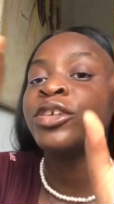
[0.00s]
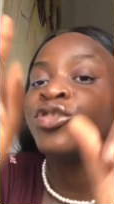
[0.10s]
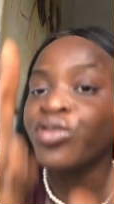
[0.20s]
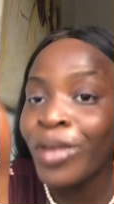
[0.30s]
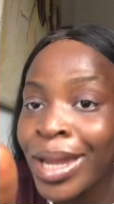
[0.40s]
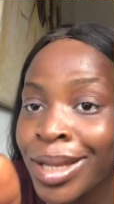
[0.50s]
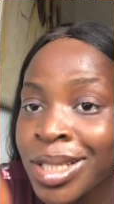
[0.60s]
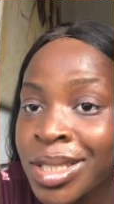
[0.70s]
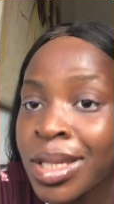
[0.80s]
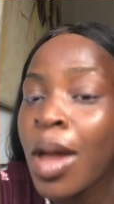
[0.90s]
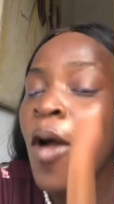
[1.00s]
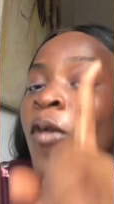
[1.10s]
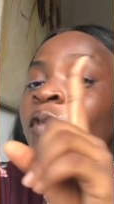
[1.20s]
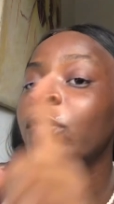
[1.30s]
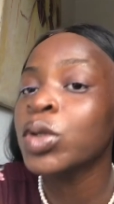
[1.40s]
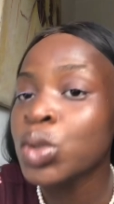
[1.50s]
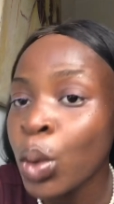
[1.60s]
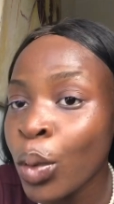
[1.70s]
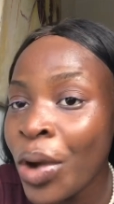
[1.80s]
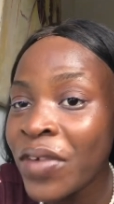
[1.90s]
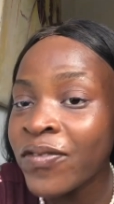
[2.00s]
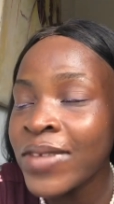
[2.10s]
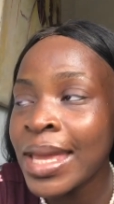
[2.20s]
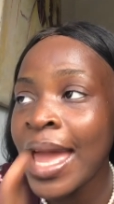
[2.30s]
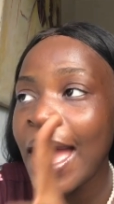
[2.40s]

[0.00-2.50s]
drinks, photography,